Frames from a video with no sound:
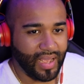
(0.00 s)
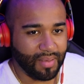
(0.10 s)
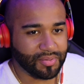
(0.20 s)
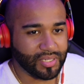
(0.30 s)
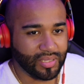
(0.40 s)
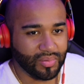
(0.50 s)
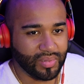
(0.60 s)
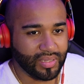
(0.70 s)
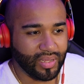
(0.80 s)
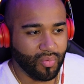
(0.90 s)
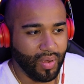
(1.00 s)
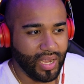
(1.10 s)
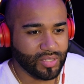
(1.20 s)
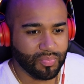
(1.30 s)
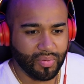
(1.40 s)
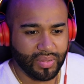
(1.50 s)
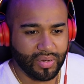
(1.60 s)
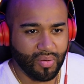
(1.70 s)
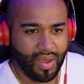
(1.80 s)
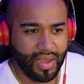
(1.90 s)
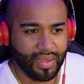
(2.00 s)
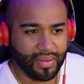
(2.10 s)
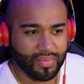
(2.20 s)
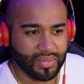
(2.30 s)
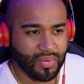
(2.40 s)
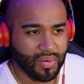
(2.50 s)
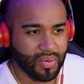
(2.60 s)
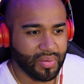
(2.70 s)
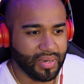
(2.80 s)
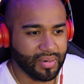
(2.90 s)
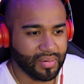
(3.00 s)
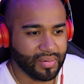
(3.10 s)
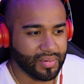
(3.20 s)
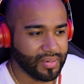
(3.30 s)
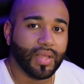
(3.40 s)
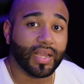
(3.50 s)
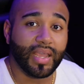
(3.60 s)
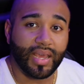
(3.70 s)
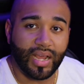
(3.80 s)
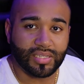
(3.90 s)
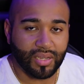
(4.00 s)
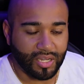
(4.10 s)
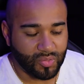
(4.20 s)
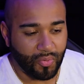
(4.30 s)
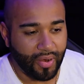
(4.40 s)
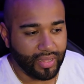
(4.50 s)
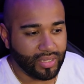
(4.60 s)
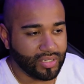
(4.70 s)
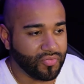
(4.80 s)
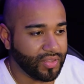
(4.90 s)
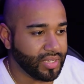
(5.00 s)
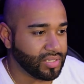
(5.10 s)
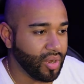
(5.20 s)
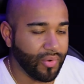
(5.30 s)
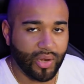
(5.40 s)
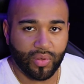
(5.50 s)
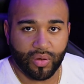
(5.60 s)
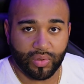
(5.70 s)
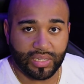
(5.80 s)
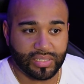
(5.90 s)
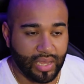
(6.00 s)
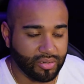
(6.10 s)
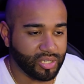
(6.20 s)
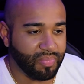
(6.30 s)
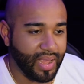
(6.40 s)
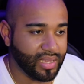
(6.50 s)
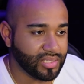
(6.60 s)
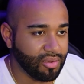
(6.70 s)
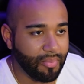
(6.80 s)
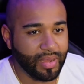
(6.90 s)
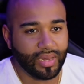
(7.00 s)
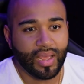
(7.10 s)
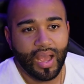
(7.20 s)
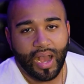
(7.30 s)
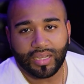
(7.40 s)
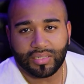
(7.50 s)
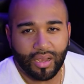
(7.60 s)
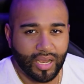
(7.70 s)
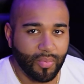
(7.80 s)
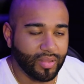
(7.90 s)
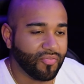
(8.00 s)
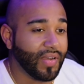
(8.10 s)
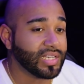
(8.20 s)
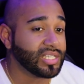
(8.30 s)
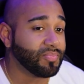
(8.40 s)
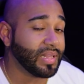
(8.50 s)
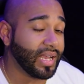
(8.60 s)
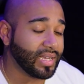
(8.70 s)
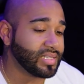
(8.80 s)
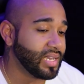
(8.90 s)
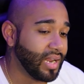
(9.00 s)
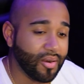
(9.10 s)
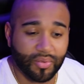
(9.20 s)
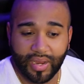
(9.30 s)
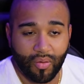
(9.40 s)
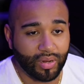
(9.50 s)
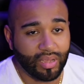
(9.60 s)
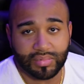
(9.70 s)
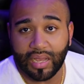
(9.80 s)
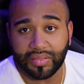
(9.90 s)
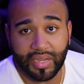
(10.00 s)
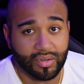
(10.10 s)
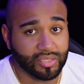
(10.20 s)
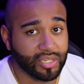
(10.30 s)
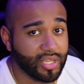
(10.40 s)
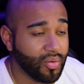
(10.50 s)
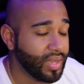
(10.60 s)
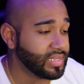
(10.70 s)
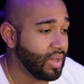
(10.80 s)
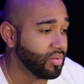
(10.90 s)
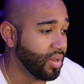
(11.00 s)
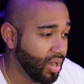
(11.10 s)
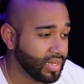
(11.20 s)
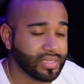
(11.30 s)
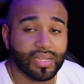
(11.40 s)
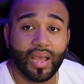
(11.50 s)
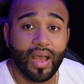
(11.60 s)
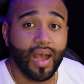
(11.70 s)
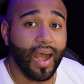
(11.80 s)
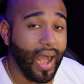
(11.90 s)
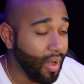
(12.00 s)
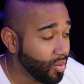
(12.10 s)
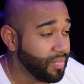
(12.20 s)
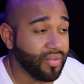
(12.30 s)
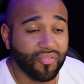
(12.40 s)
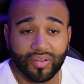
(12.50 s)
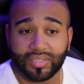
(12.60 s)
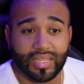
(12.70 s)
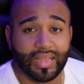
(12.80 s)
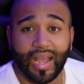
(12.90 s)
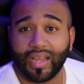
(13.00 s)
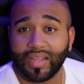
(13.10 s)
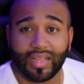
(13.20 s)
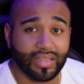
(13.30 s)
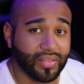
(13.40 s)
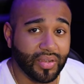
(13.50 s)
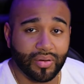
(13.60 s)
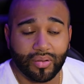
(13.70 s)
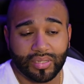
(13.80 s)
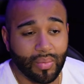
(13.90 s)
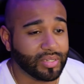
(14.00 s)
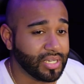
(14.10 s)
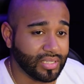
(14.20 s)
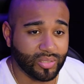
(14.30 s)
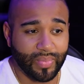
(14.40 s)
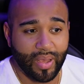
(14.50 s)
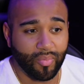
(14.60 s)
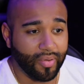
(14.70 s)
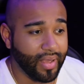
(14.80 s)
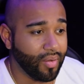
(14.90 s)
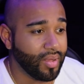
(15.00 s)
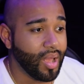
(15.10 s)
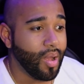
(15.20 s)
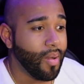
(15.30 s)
Absolutely clean. Why is Broly crying? What's going on here? Again, I saw spoilers for this already when it released out in Japan. So, I mean, I saw a couple of the fights, but like I said, I don't care. When it comes out in theaters to the US out in August, I will be first in line at the theater because I'm going to check this bad boy out.